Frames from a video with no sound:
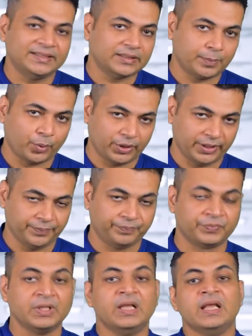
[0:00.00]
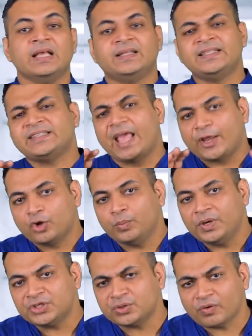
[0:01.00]
in the body. This
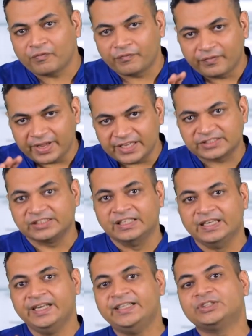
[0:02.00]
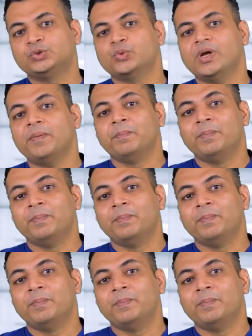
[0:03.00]
accumulation of waste leads to a